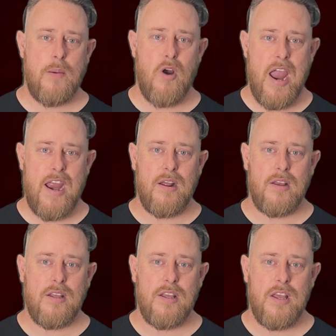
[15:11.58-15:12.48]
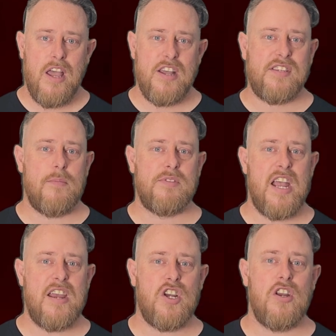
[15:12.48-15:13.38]
to her brain. At some
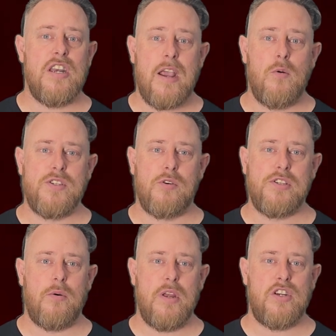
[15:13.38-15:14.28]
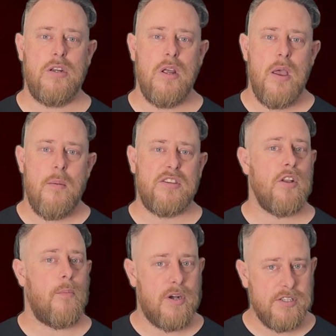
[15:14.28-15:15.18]
stage, her neck was also injured, but
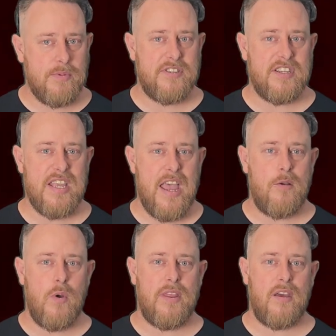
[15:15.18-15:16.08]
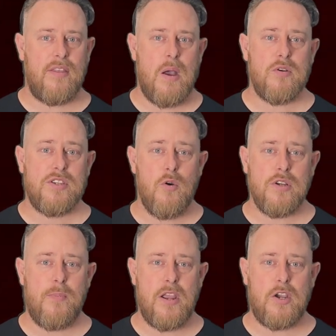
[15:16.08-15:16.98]
it's not possible to say whether that was
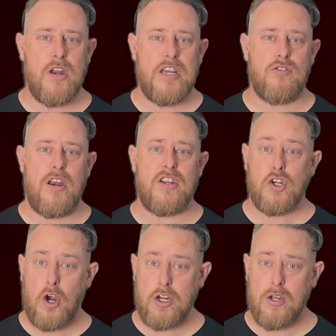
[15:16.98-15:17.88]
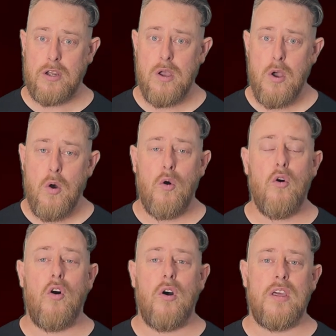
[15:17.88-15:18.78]
caused by Codey trying to choke her
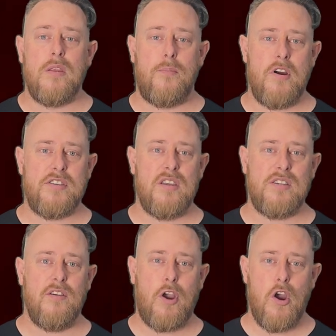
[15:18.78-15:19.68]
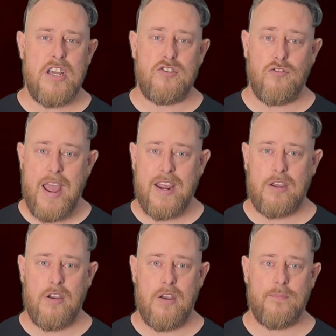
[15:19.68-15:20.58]
or in the process of Codey
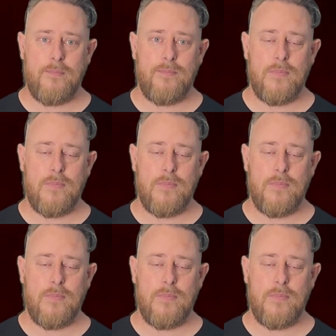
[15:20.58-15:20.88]
dragging her.